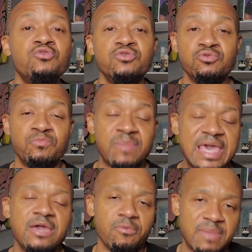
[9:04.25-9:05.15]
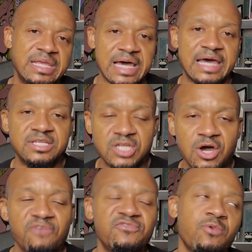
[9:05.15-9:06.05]
who you may or may not
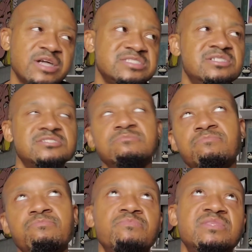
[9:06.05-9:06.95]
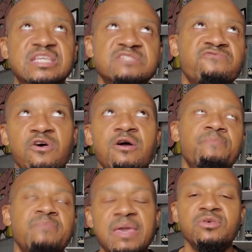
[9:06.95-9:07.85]
know. If you're watching this mm, this far,
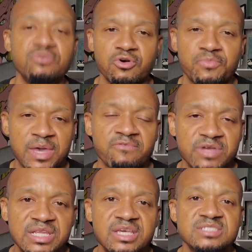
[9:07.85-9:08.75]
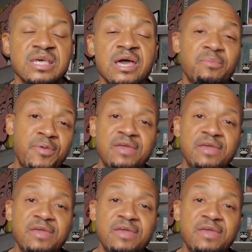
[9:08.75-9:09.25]
maybe you know who Peyton Reed is. But